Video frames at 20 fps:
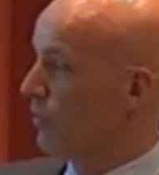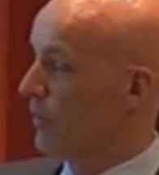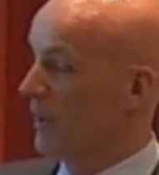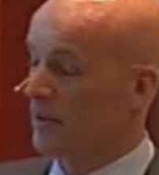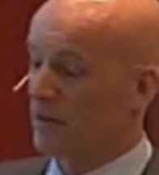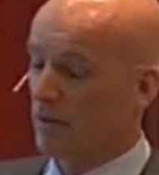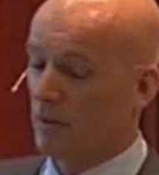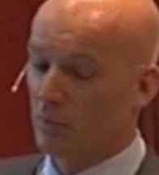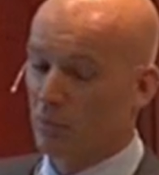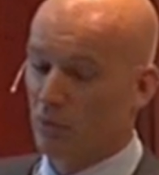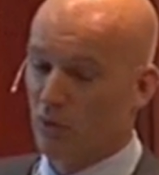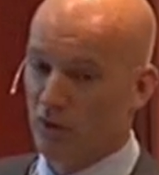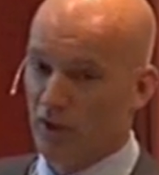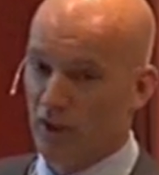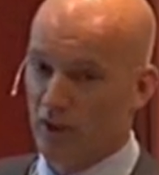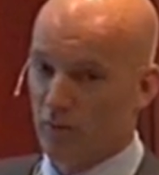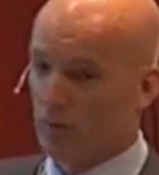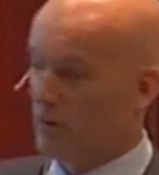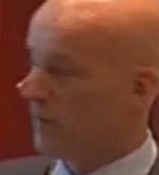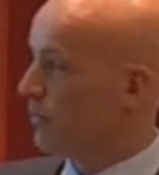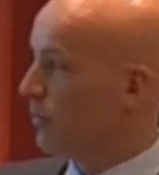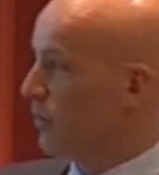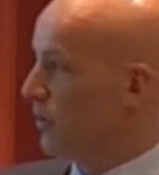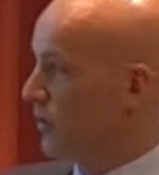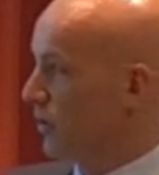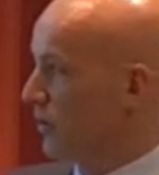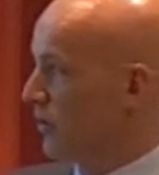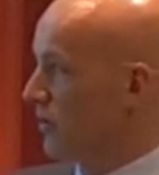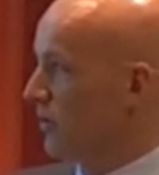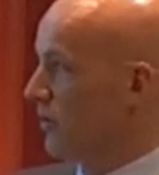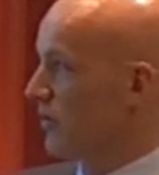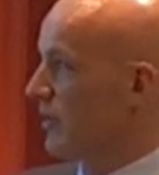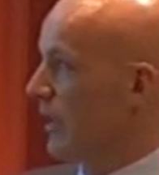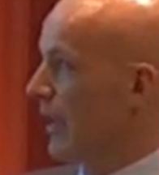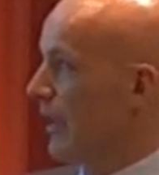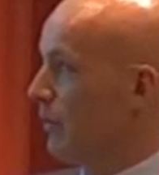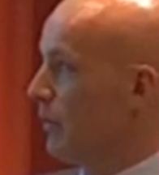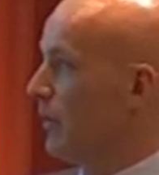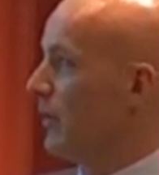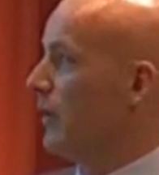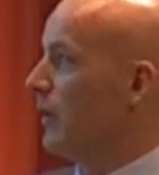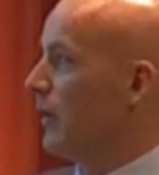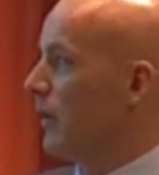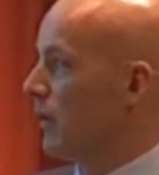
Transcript: by some projects we have been done, the time